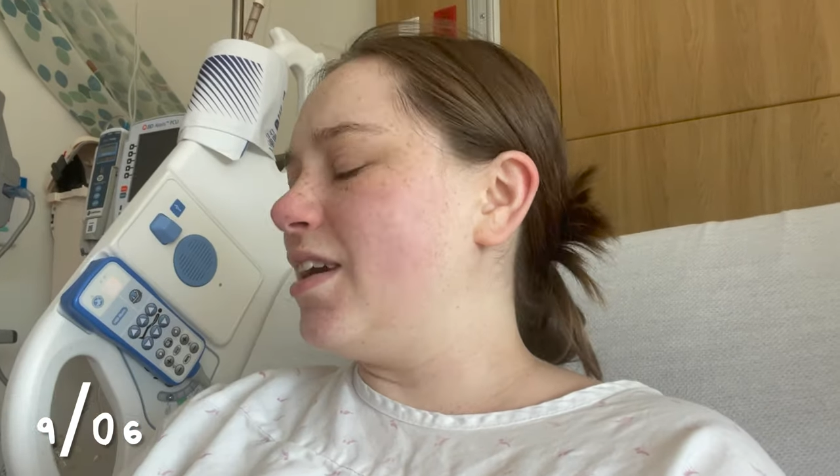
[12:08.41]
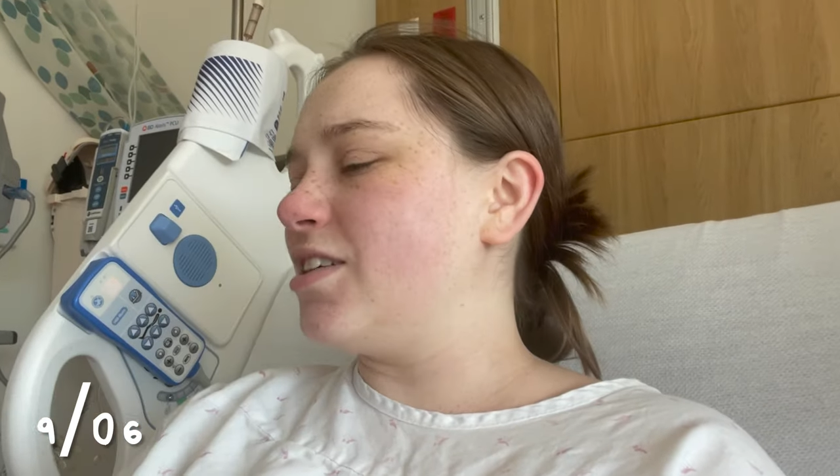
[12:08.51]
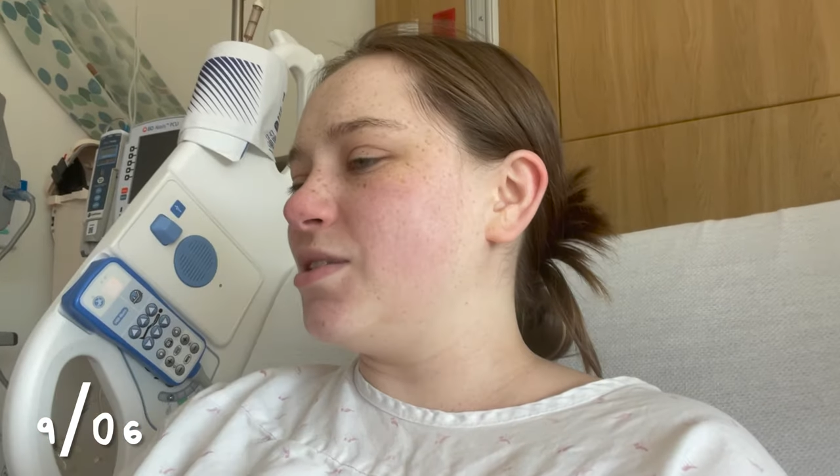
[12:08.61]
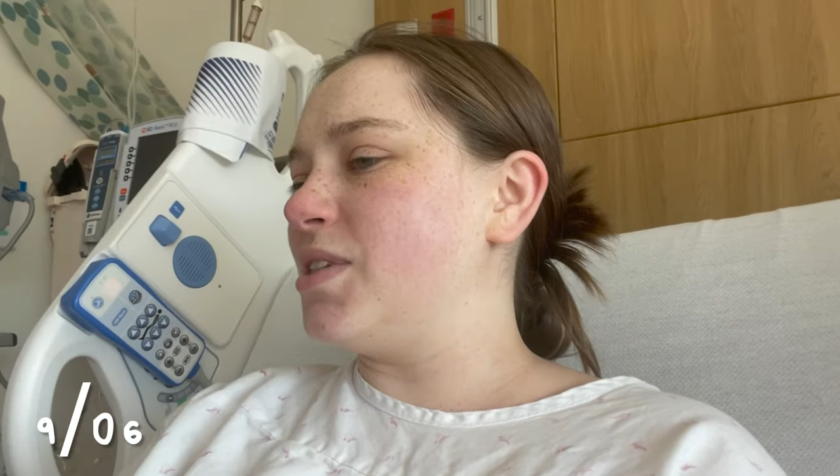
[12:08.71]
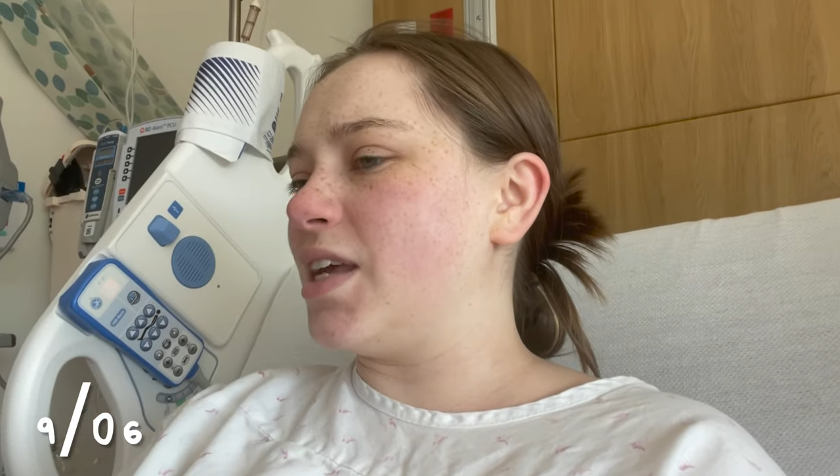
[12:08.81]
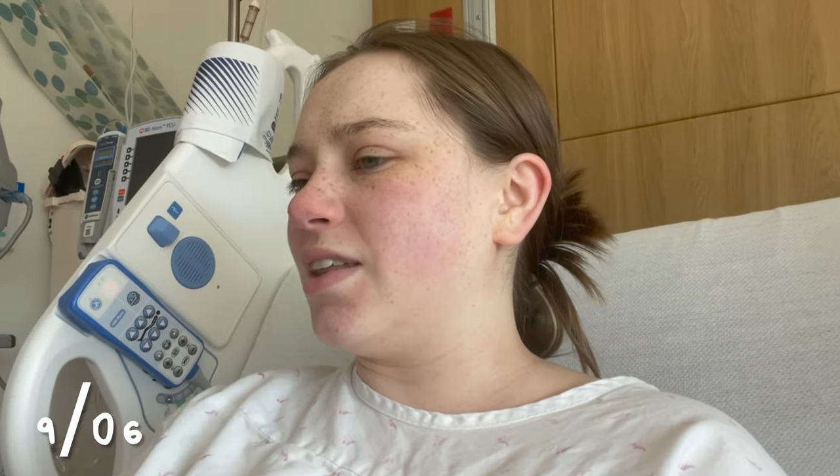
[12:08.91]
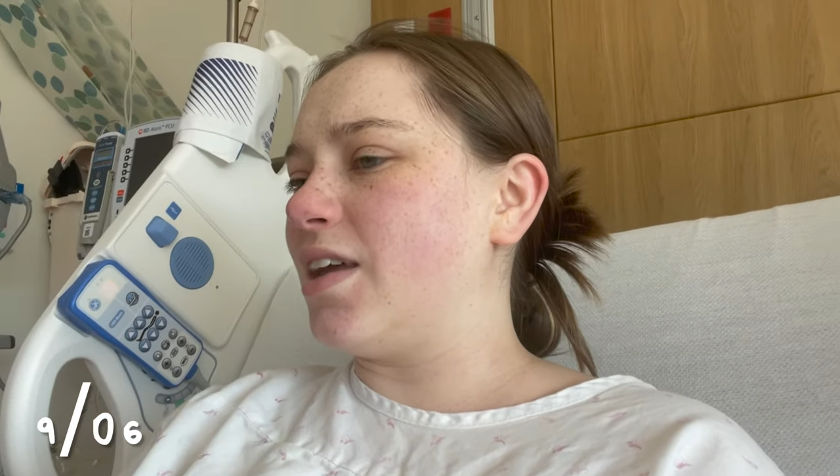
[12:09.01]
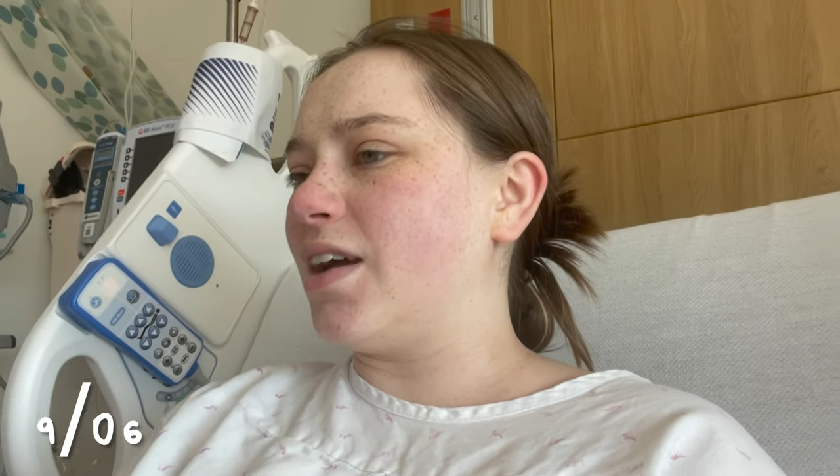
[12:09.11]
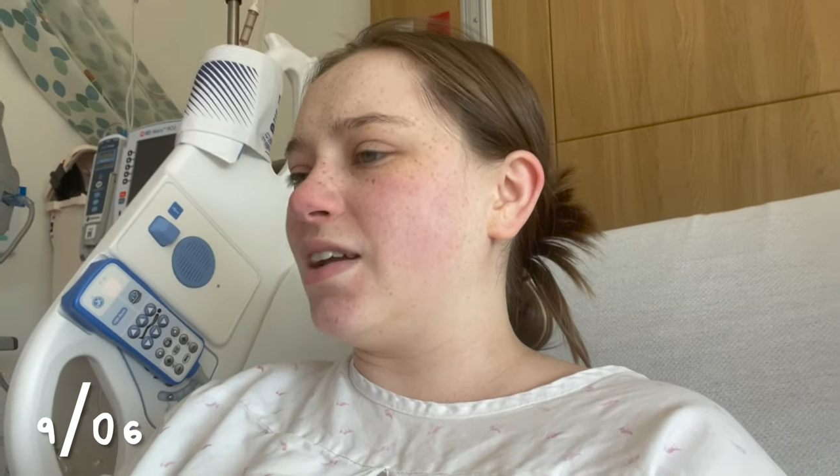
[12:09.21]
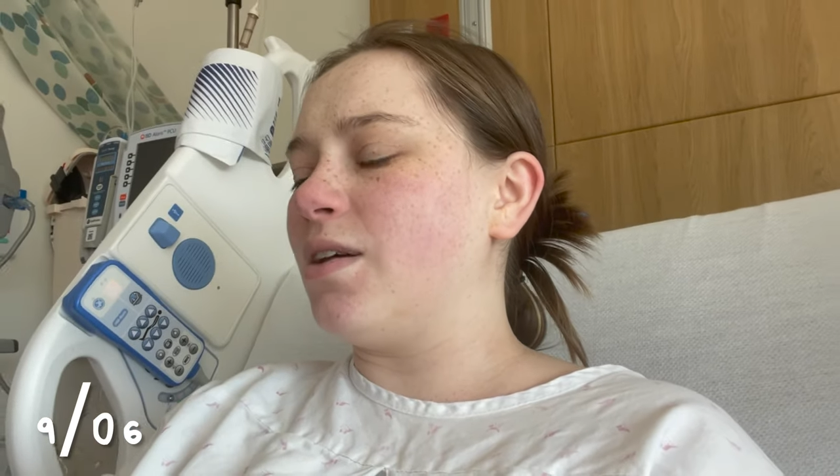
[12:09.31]
Yeah, she was saying
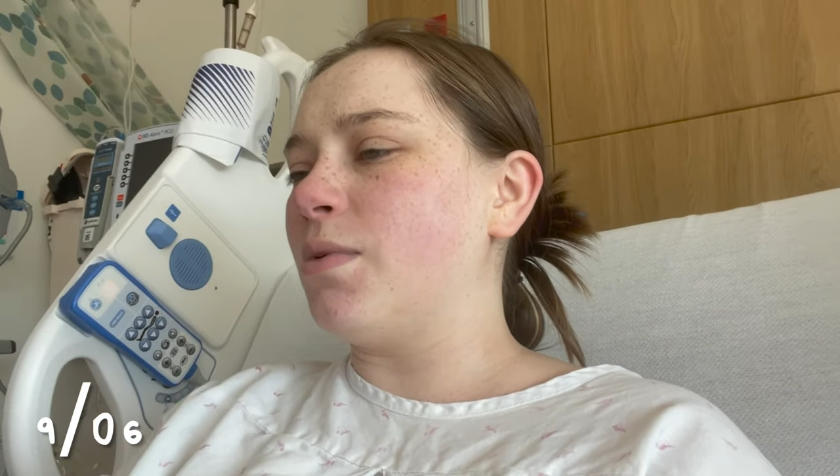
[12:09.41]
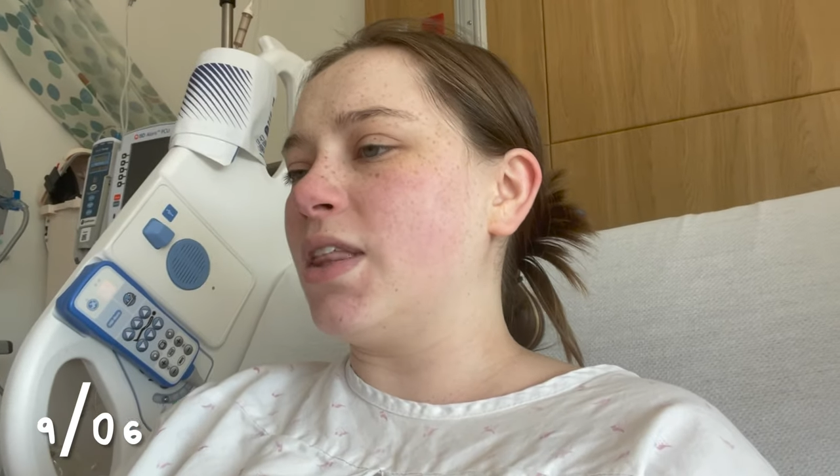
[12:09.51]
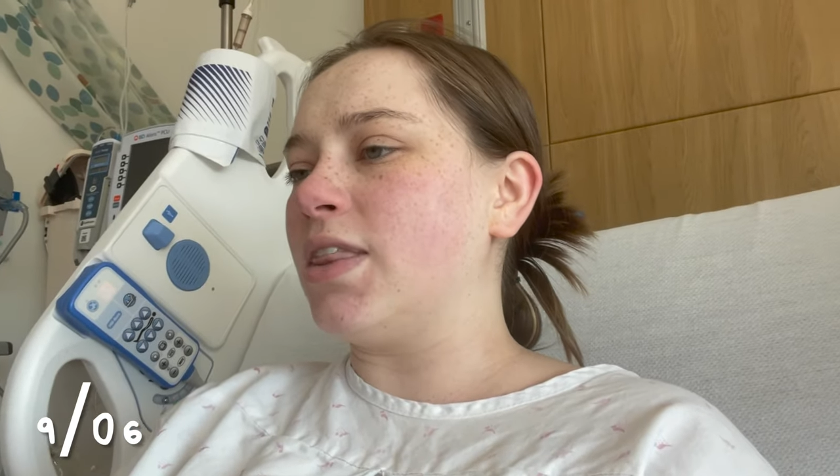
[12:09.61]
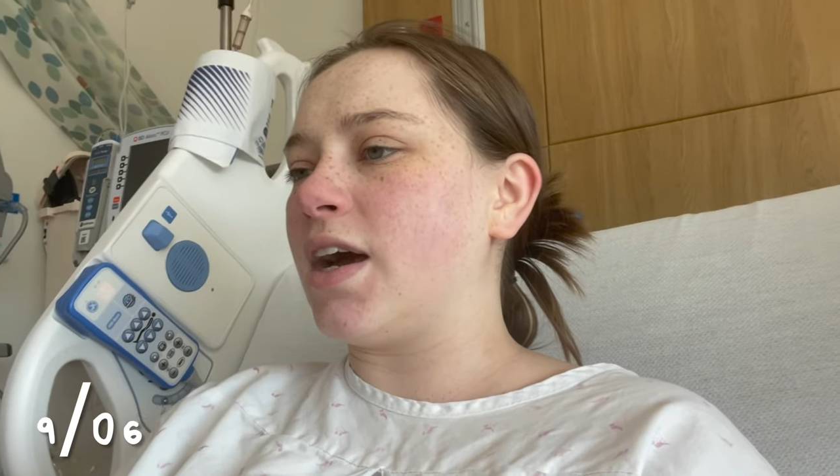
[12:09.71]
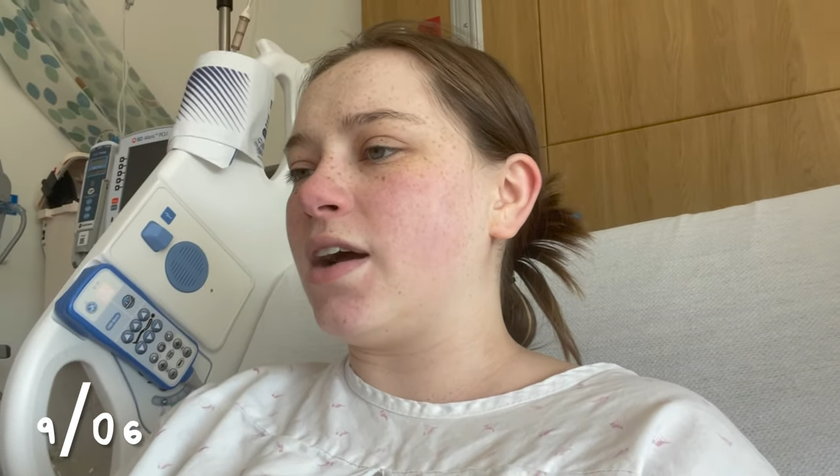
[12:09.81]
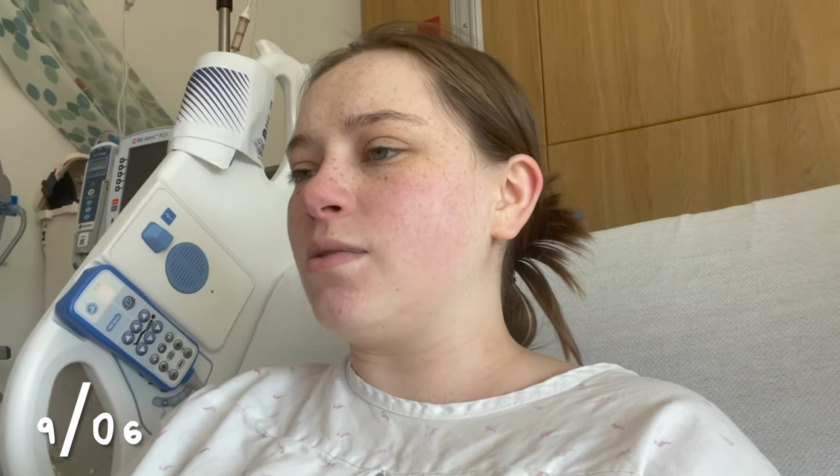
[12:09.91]
that, and it wasn't that.